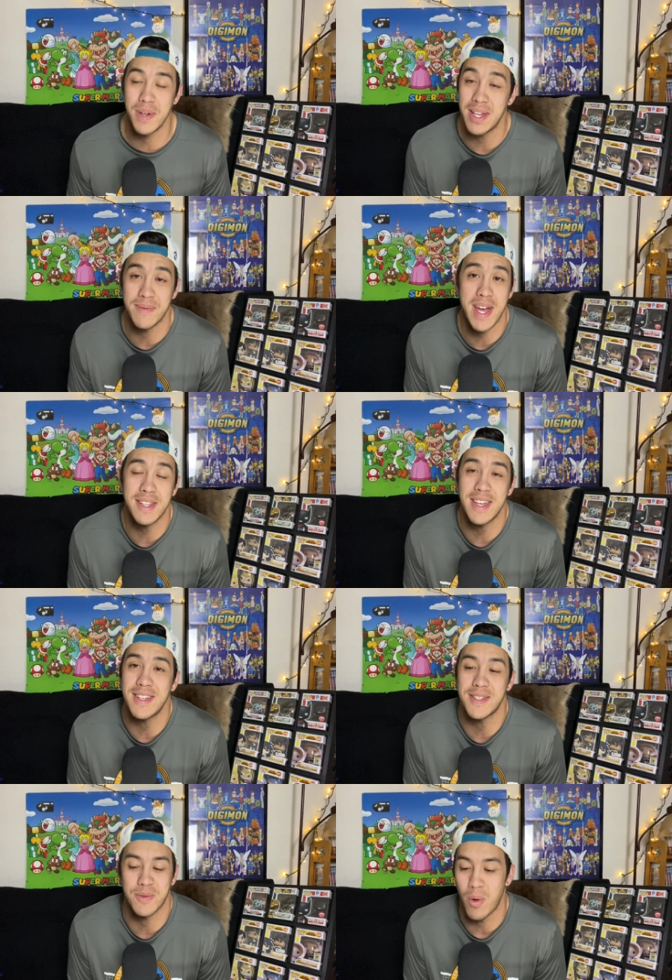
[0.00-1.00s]
And that
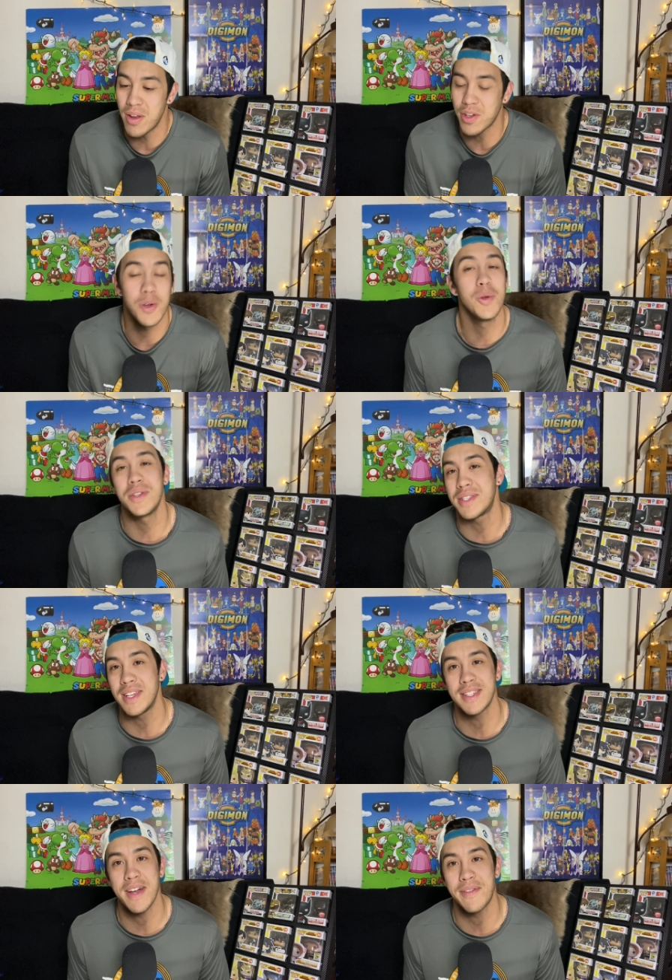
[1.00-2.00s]
is one of the coolest
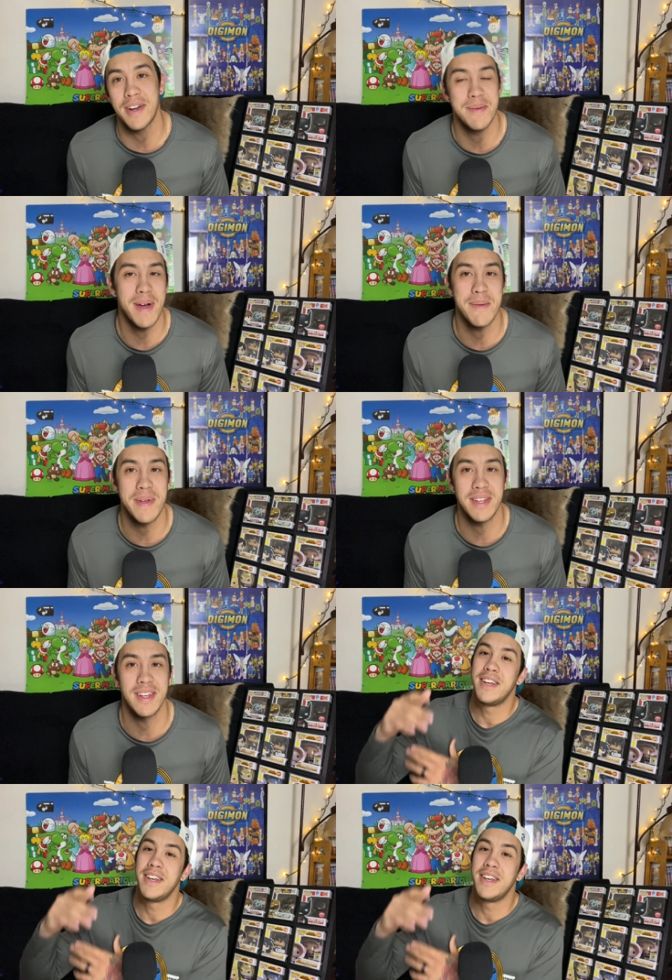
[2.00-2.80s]
things ever, in my opinion.